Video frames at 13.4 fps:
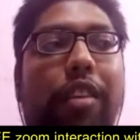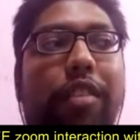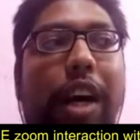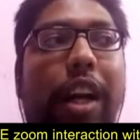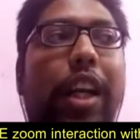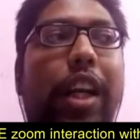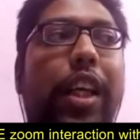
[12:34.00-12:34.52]

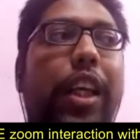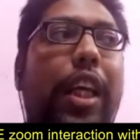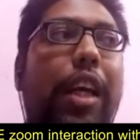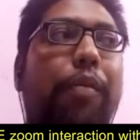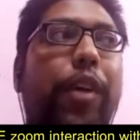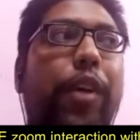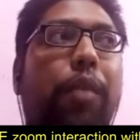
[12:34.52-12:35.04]
finally, he
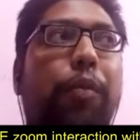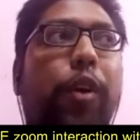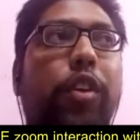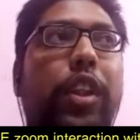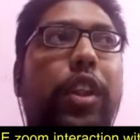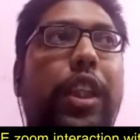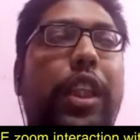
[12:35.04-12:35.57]
gave me
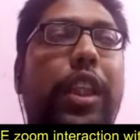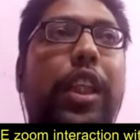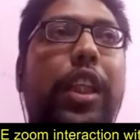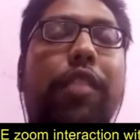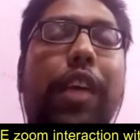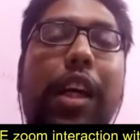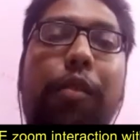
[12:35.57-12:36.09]
opportunity
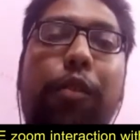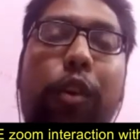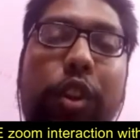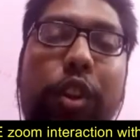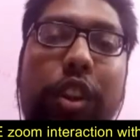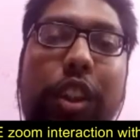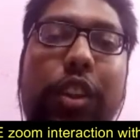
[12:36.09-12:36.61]
if I have
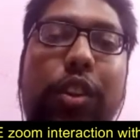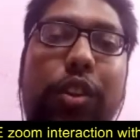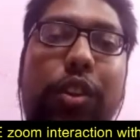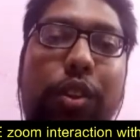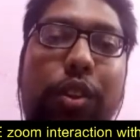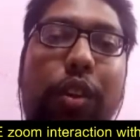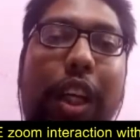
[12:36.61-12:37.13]
question
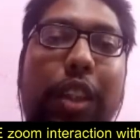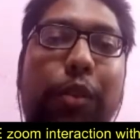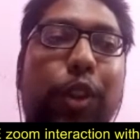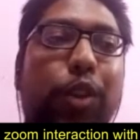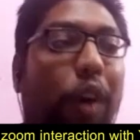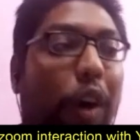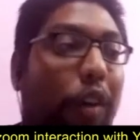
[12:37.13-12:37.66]
to ask me.
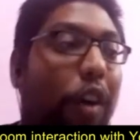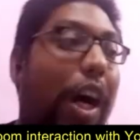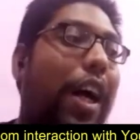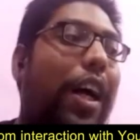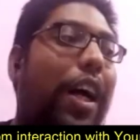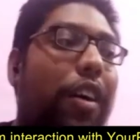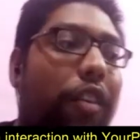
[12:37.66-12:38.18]
So
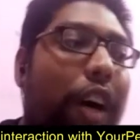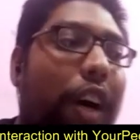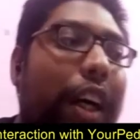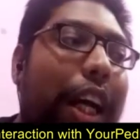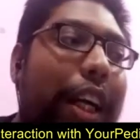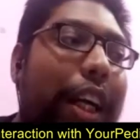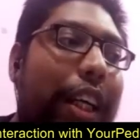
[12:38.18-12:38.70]

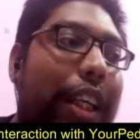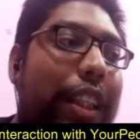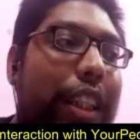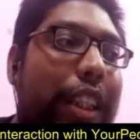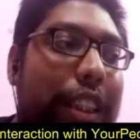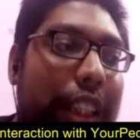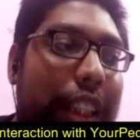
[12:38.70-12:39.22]
what I did in
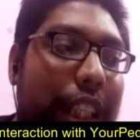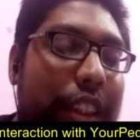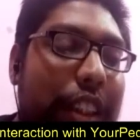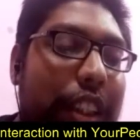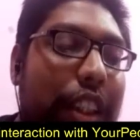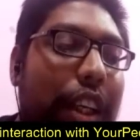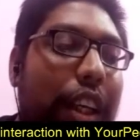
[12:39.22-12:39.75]
this case,
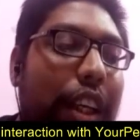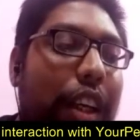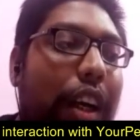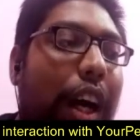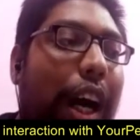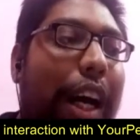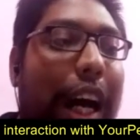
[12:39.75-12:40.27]

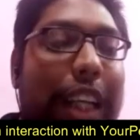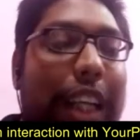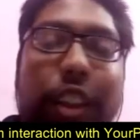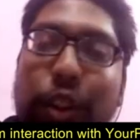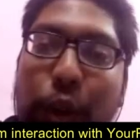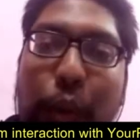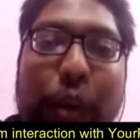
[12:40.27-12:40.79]
I asked
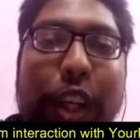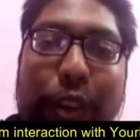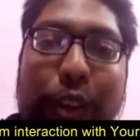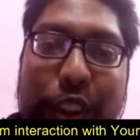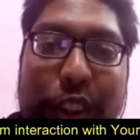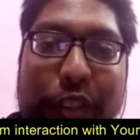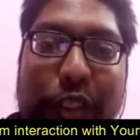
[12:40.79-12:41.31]
so many
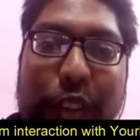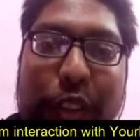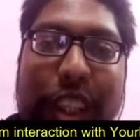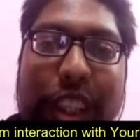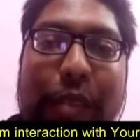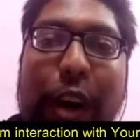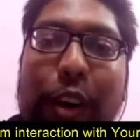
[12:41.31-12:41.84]
questions for me
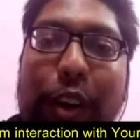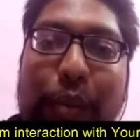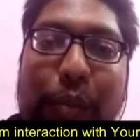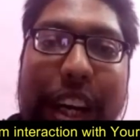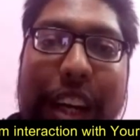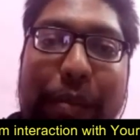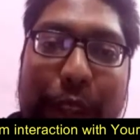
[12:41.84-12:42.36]
about
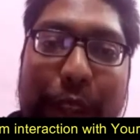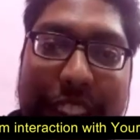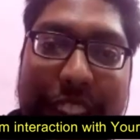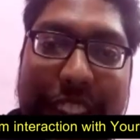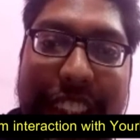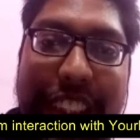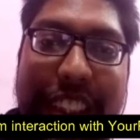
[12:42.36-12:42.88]
my
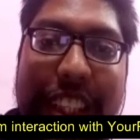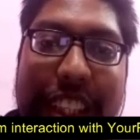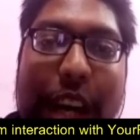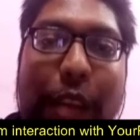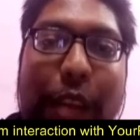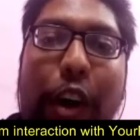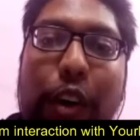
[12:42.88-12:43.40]
PhD,
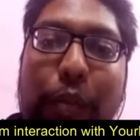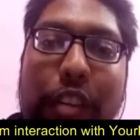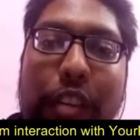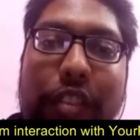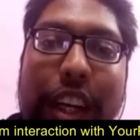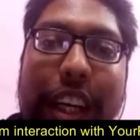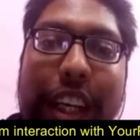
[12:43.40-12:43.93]
about my
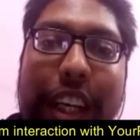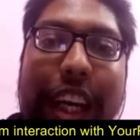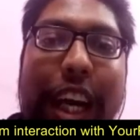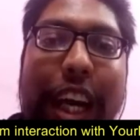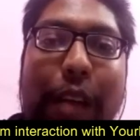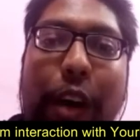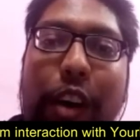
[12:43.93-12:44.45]
funding,
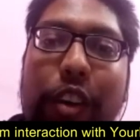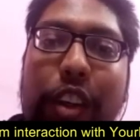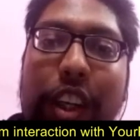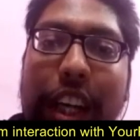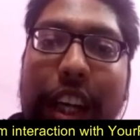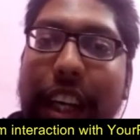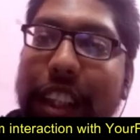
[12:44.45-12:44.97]
about
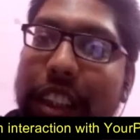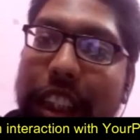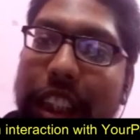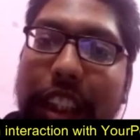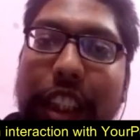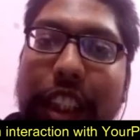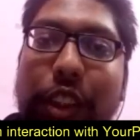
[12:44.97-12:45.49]
any
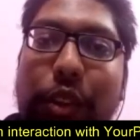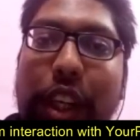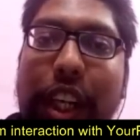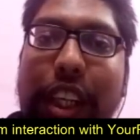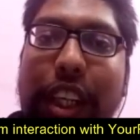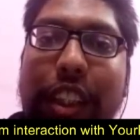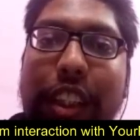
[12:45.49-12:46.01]
senior
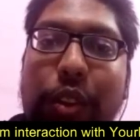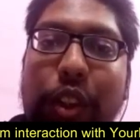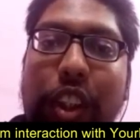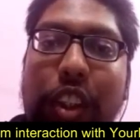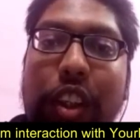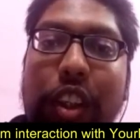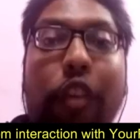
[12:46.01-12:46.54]
student is
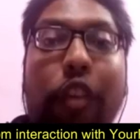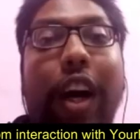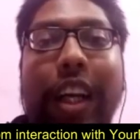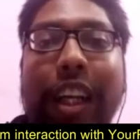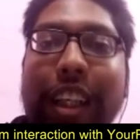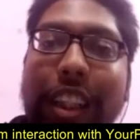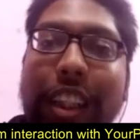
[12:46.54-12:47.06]
doing,
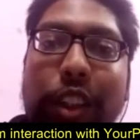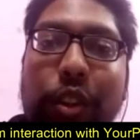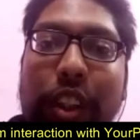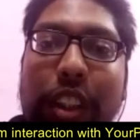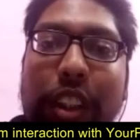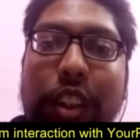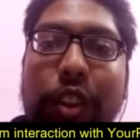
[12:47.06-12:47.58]
what he is
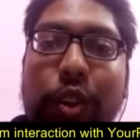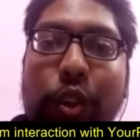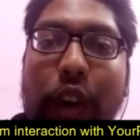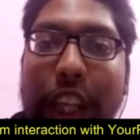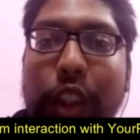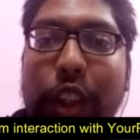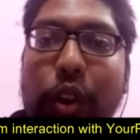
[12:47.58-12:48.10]
doing. So
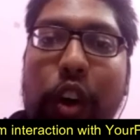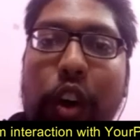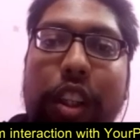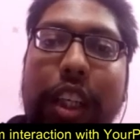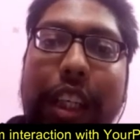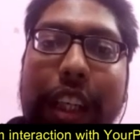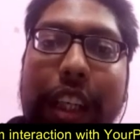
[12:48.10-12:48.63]
I showed
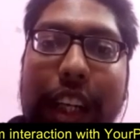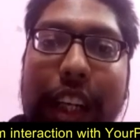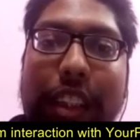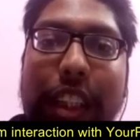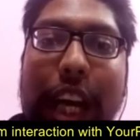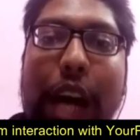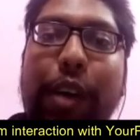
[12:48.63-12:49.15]
their
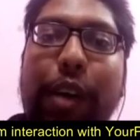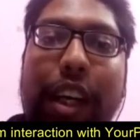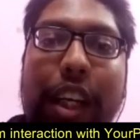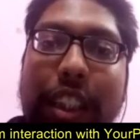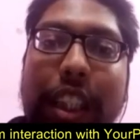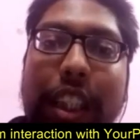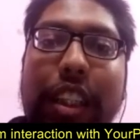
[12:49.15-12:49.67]
interest. I'm
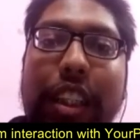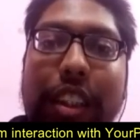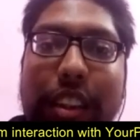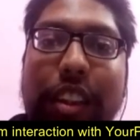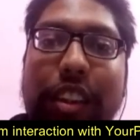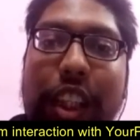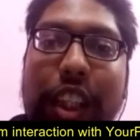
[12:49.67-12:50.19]
interested in
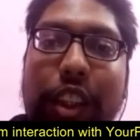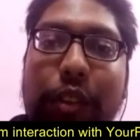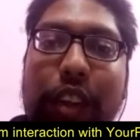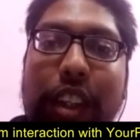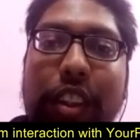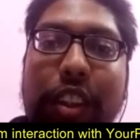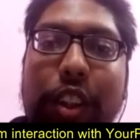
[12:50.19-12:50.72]
his research
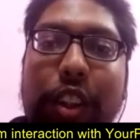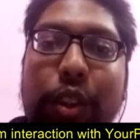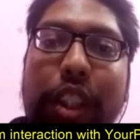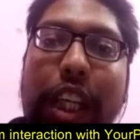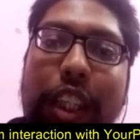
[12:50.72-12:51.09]
work. So